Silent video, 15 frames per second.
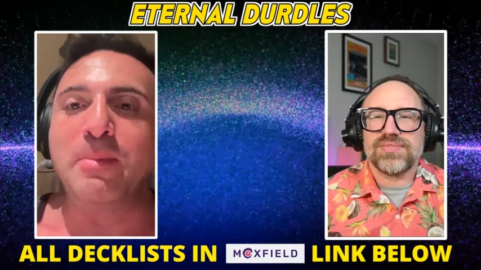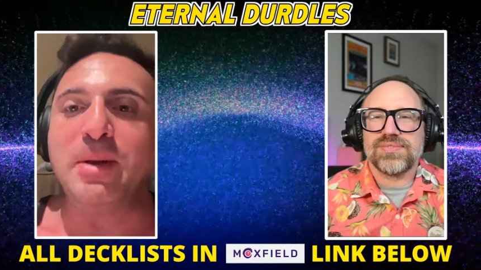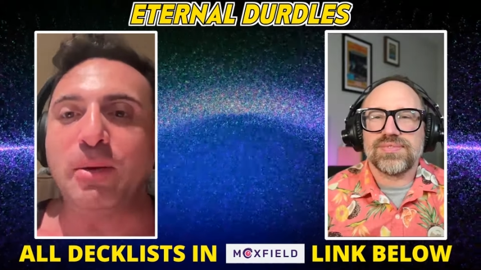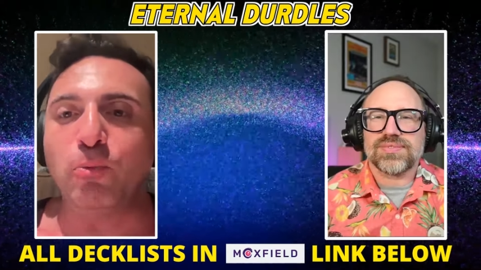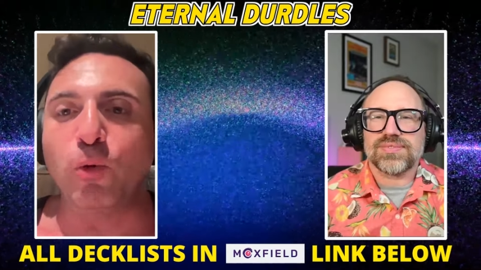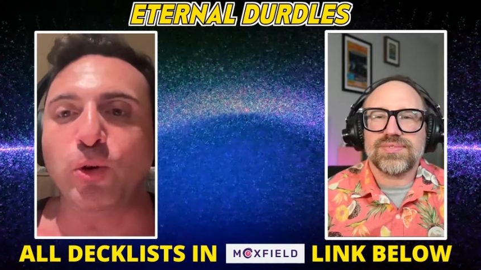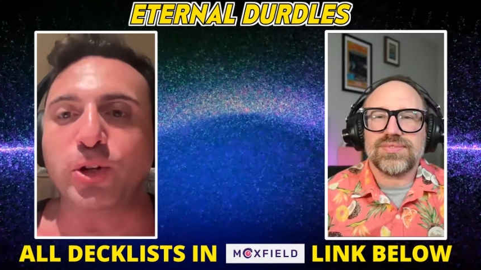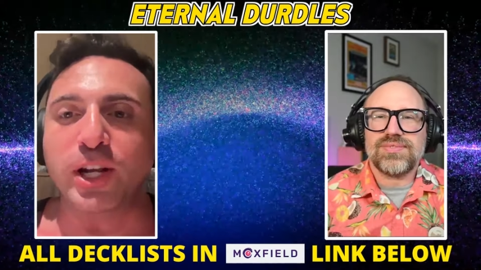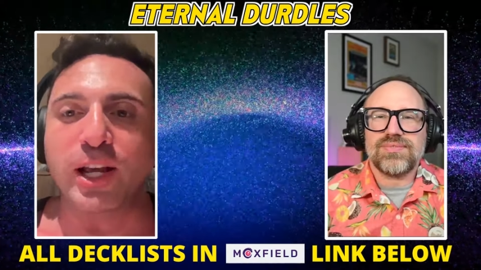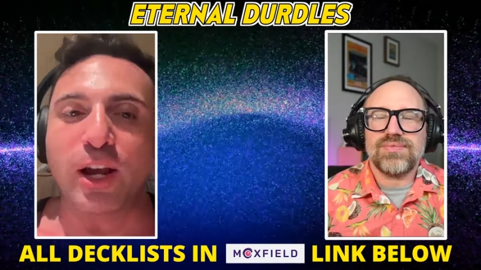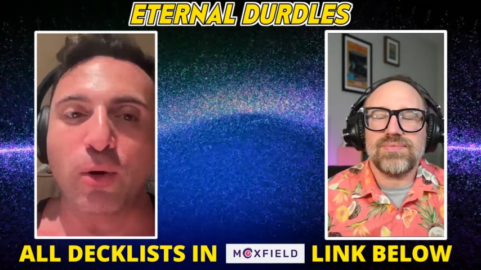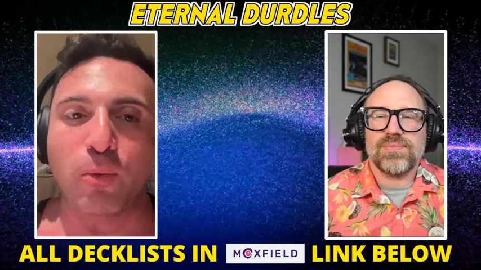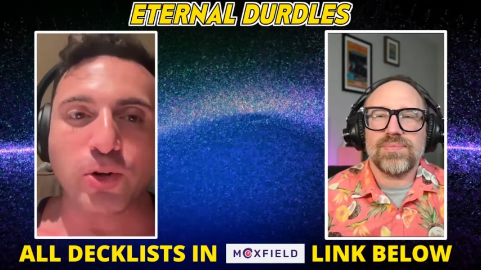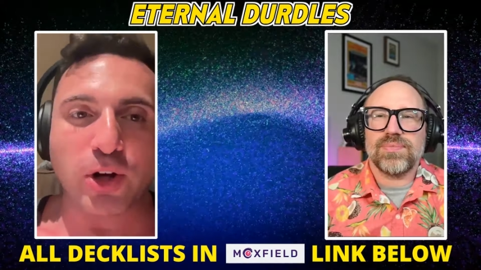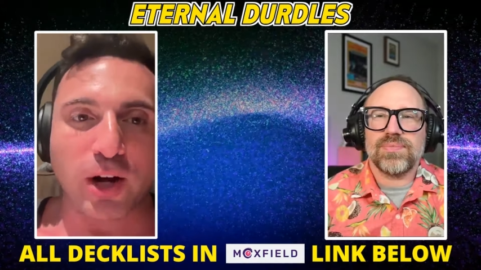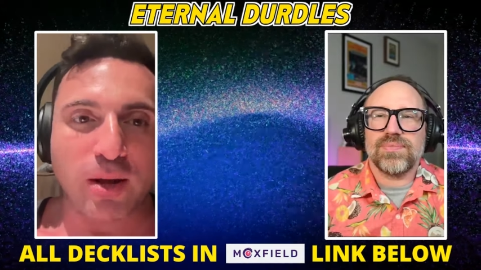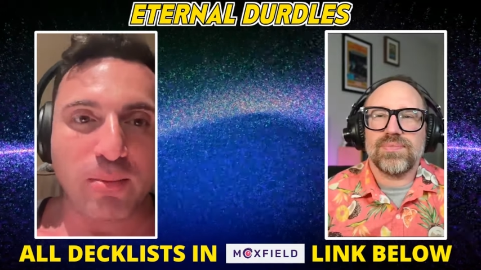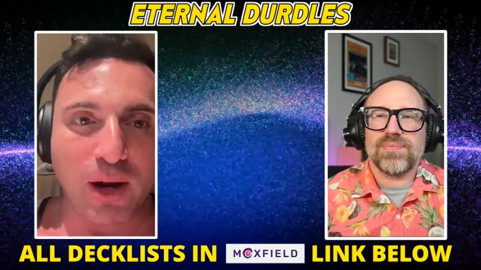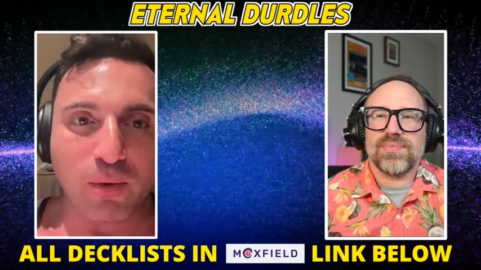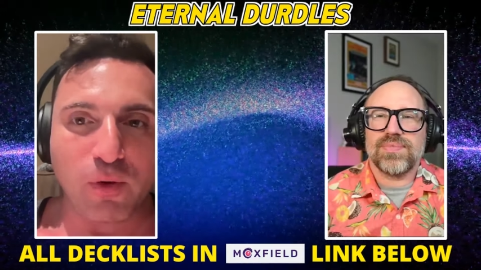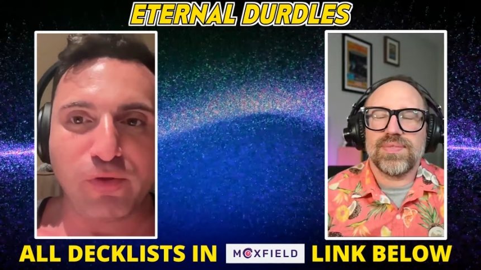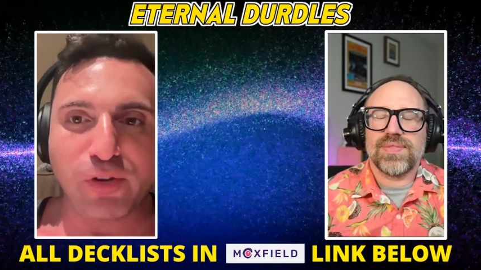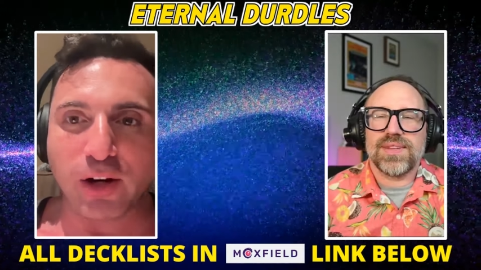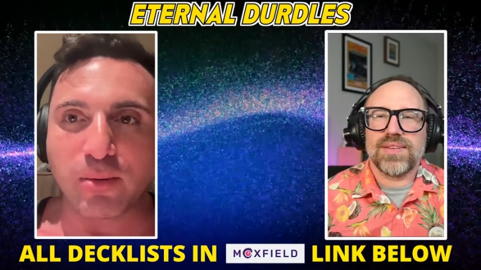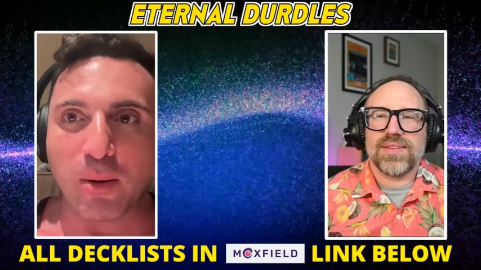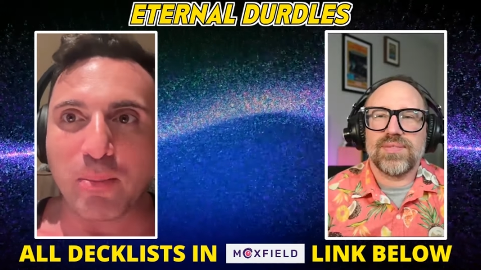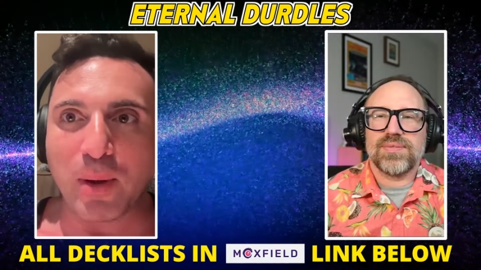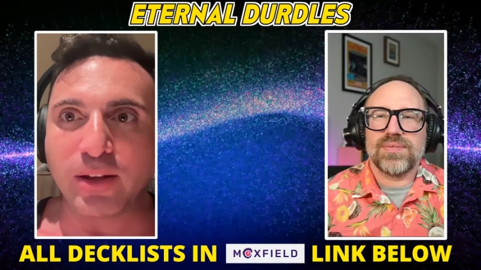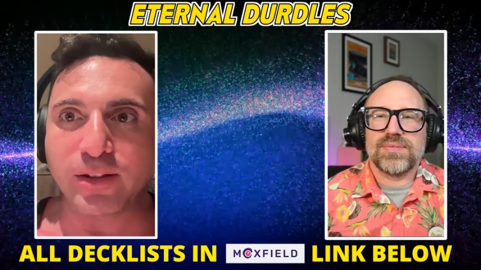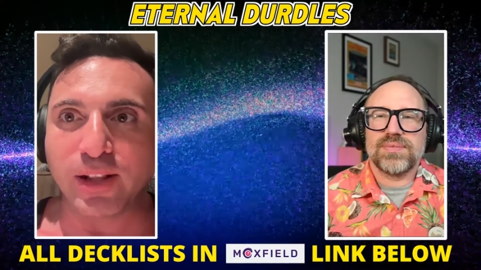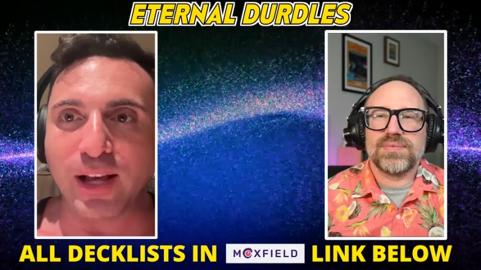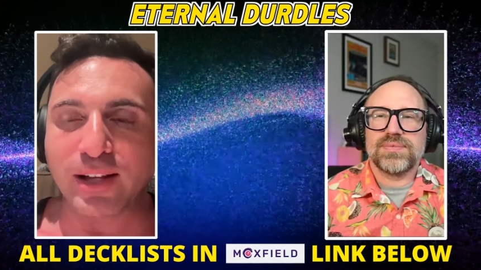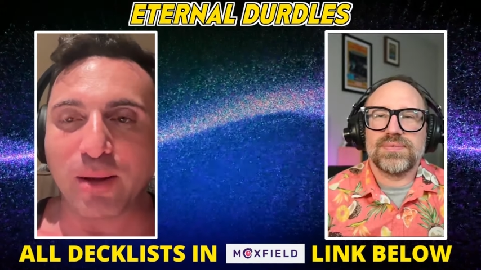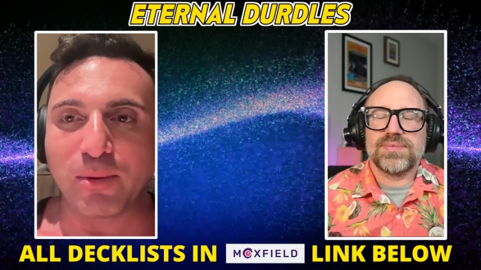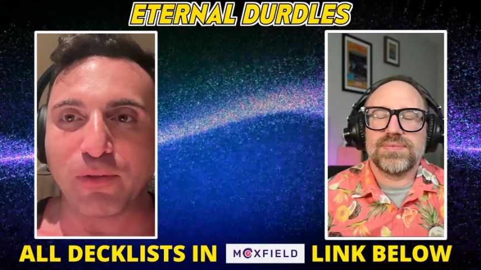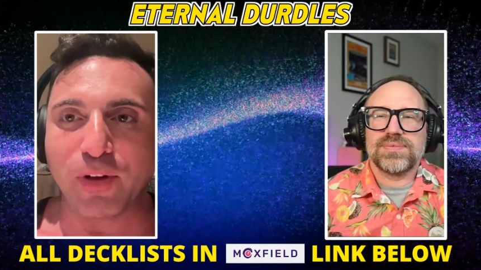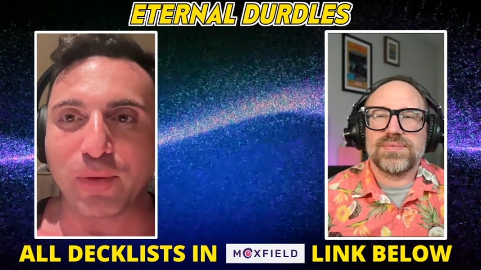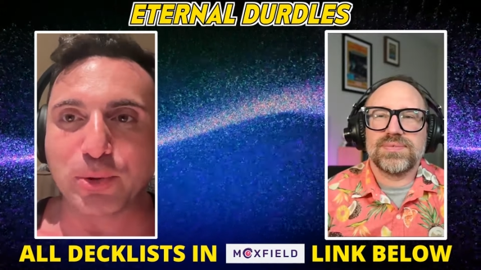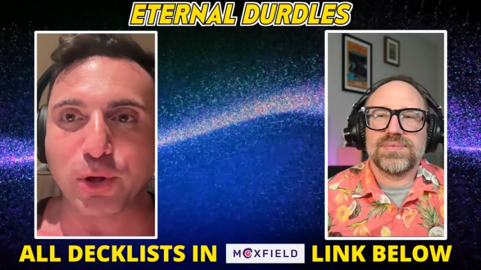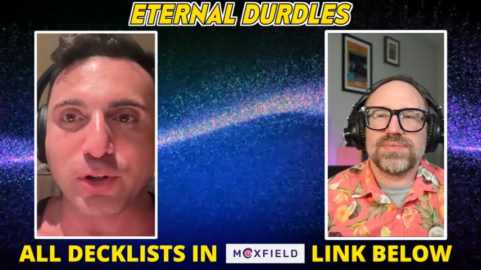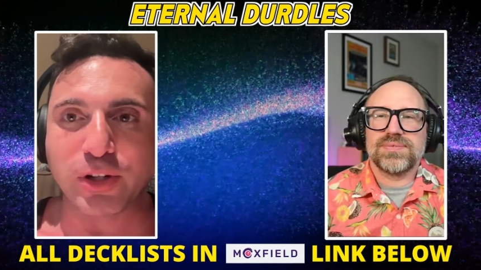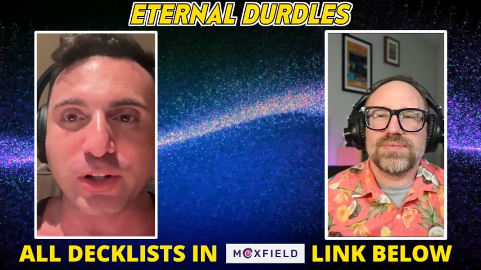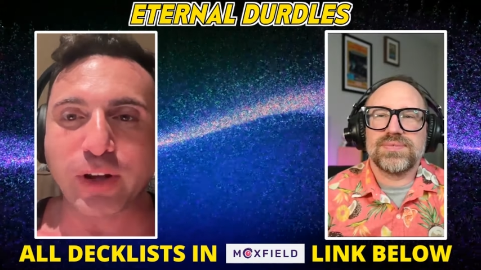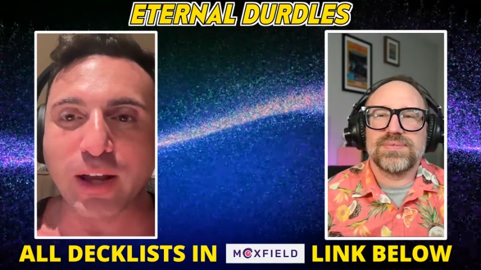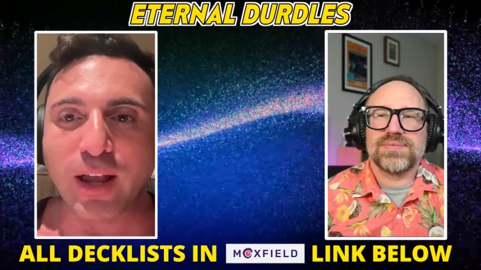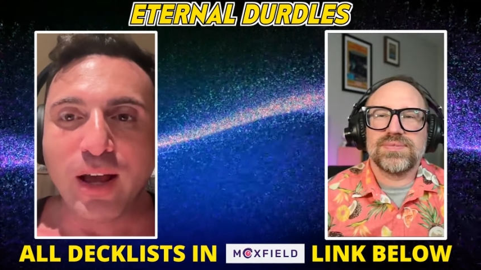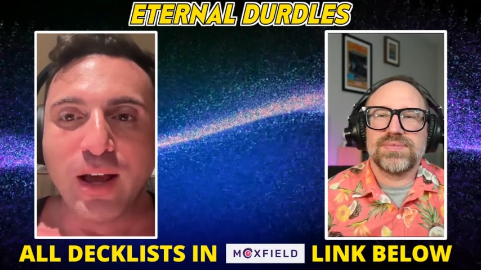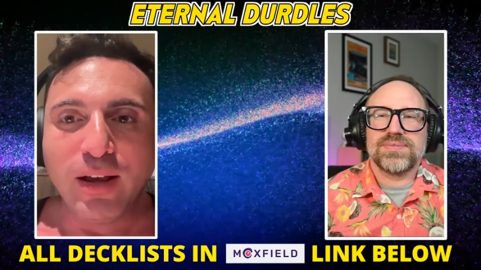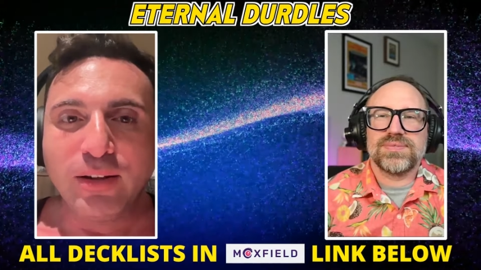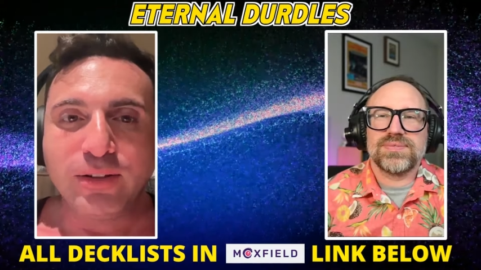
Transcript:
Speaker 1: I mean, we're sitting here and we're talking about it and we've talked about bans the last couple of episodes and it's like,